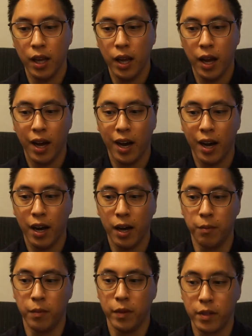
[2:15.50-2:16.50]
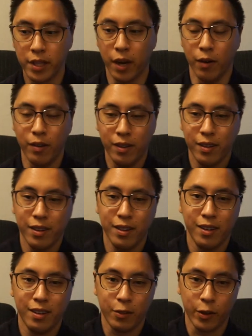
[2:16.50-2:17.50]
So,
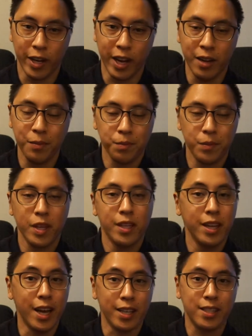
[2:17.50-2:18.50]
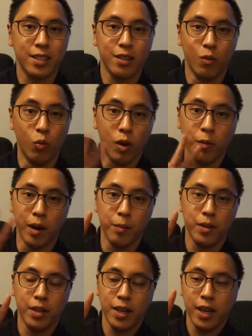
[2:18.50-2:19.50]
greeting. Next, warm up.
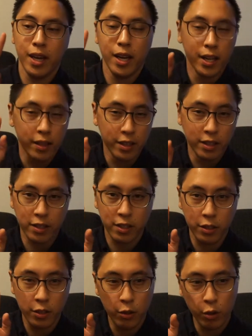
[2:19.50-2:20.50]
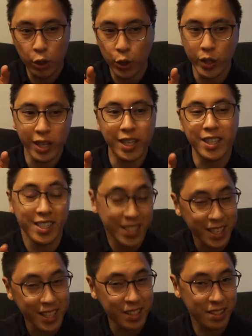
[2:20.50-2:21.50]
This usually
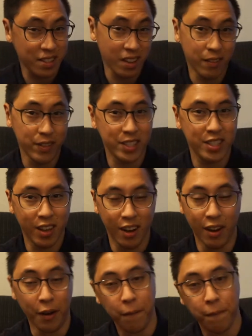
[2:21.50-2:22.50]
consists of a song.